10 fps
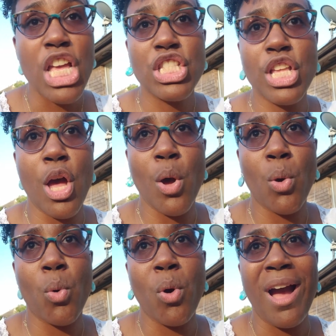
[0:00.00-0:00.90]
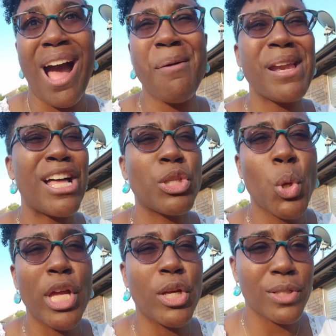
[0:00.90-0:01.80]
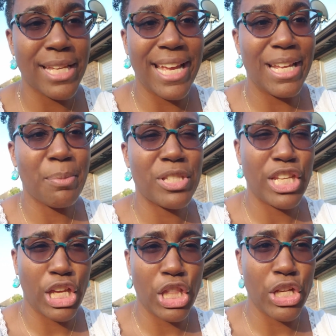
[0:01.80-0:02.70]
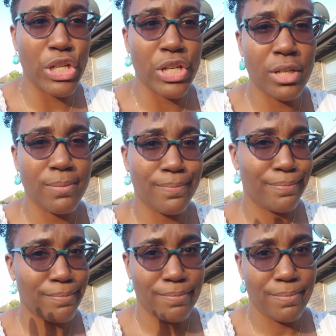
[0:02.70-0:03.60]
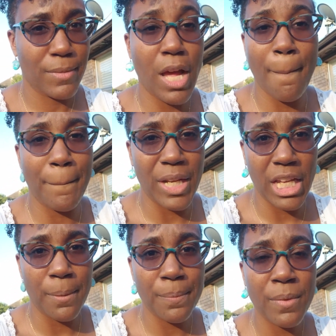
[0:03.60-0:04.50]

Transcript: So I'm not loyal to any particular company.